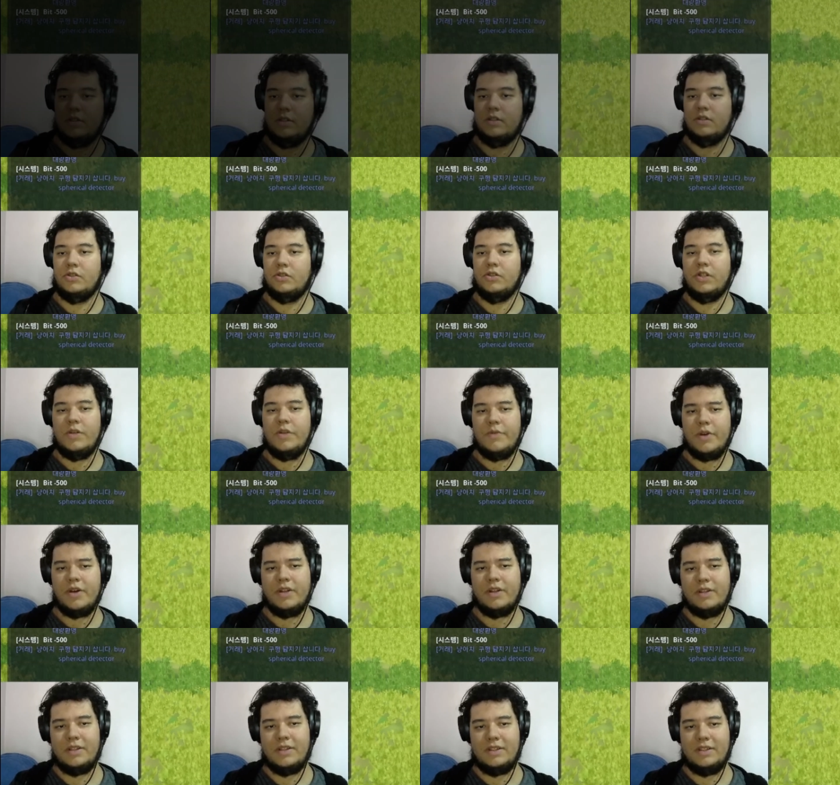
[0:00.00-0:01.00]
Today we
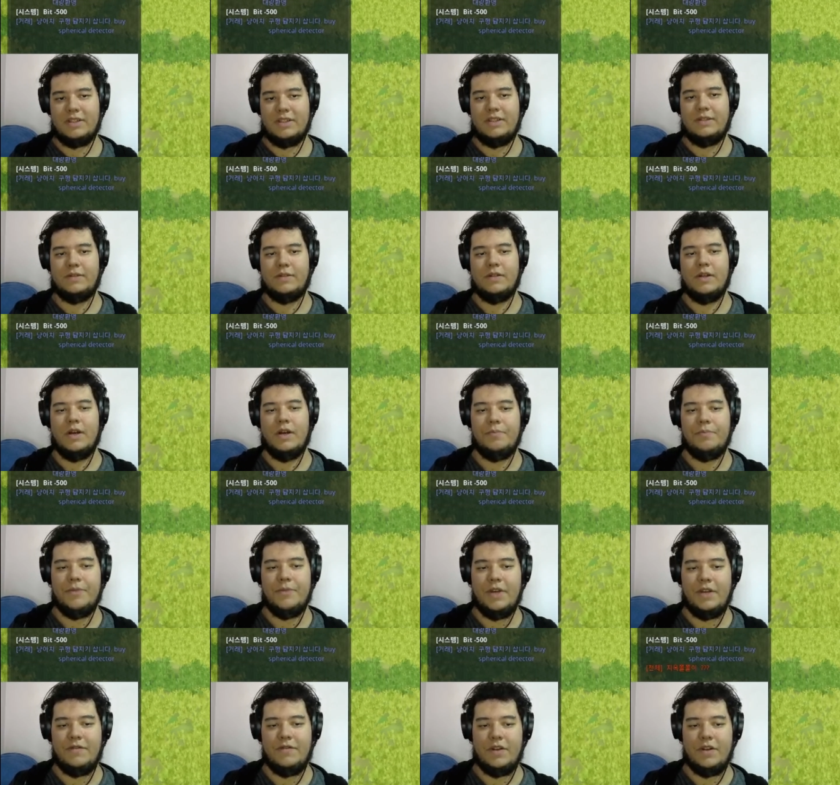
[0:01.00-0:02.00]
got the
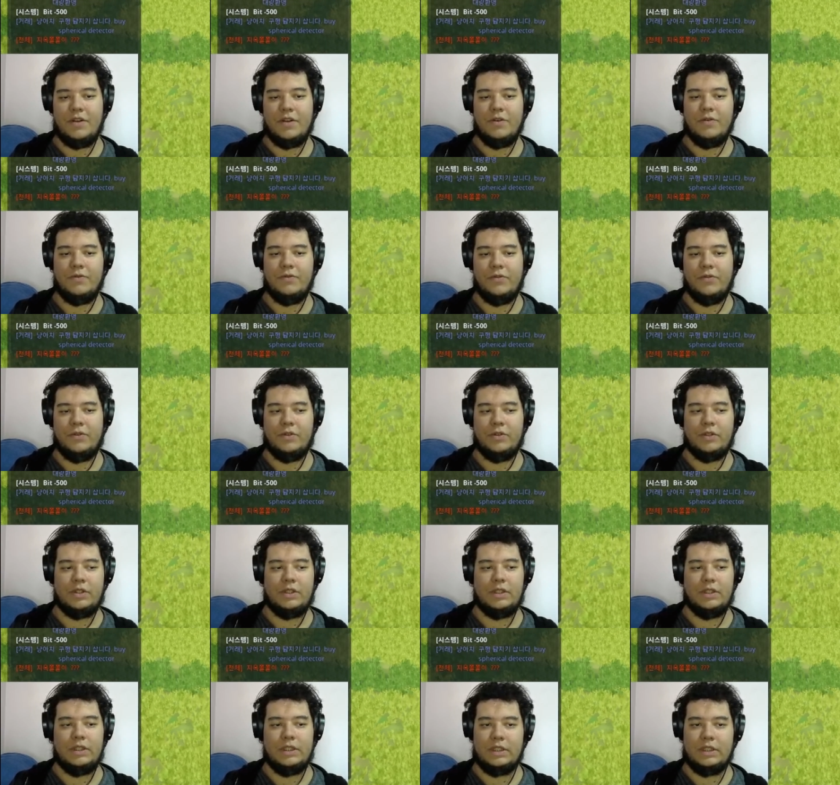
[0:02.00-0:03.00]
update video
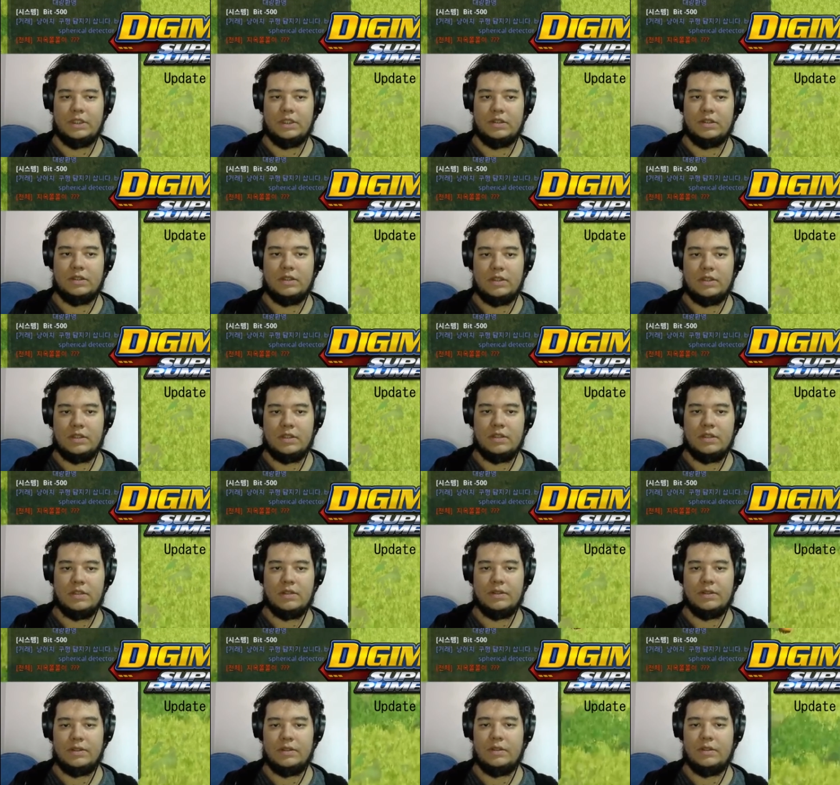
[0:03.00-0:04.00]
for
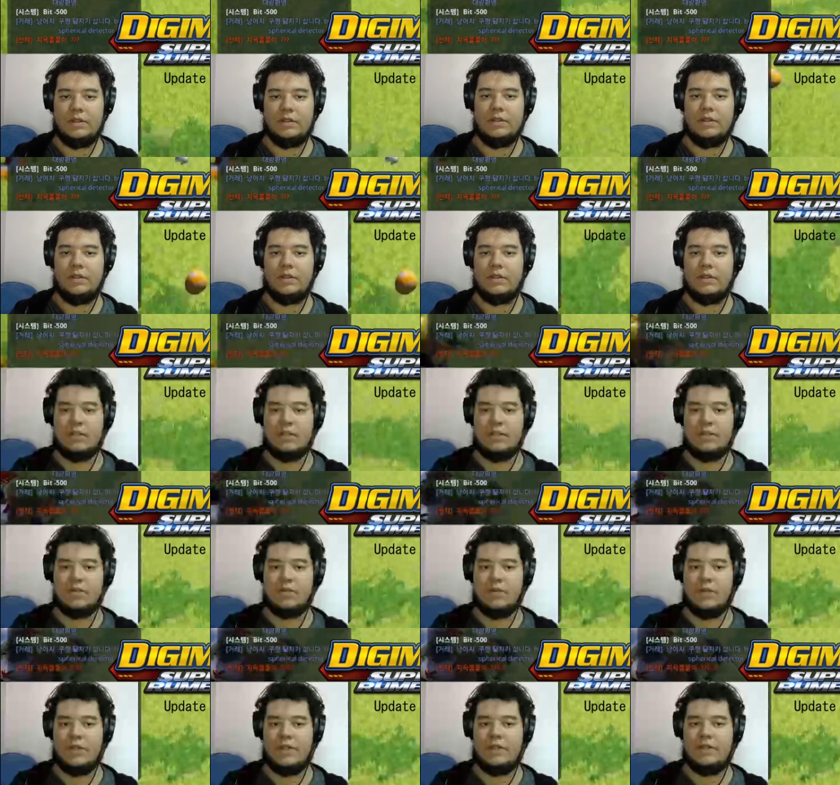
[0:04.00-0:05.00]

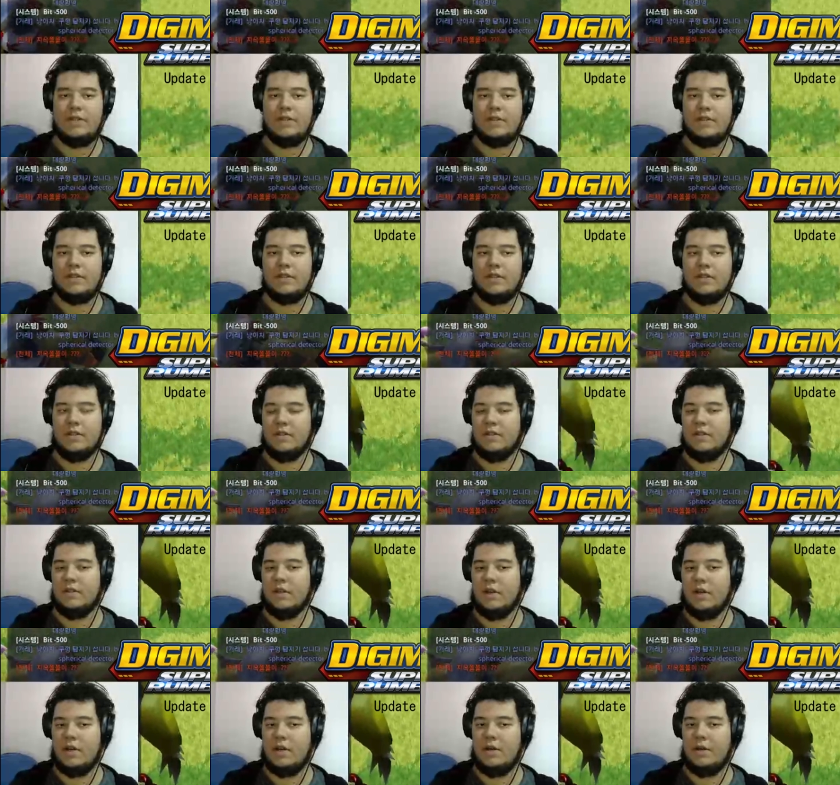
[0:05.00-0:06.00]
this week's
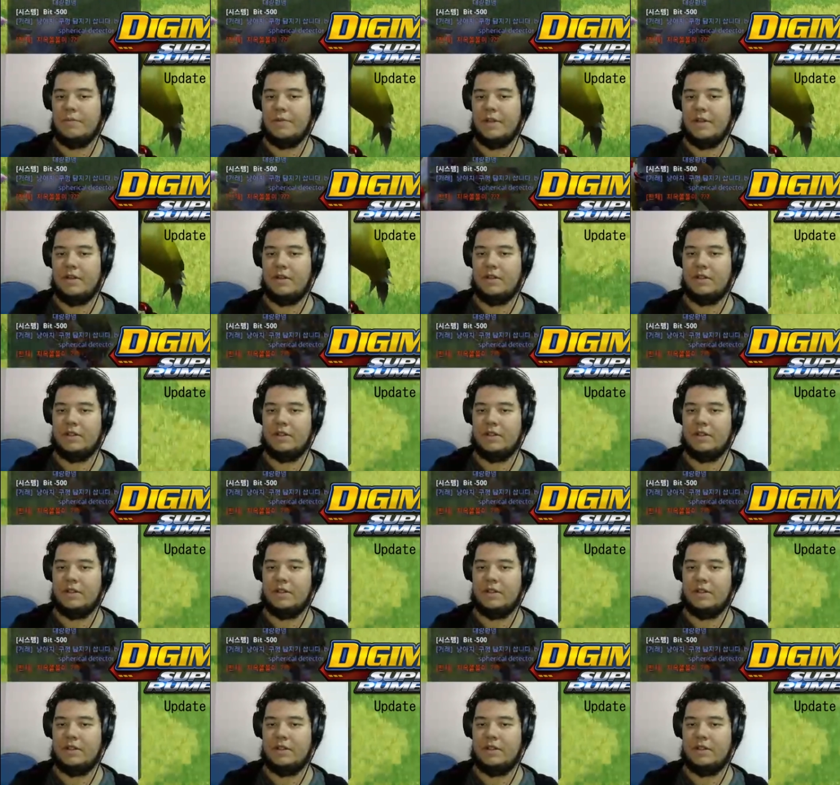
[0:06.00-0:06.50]
update on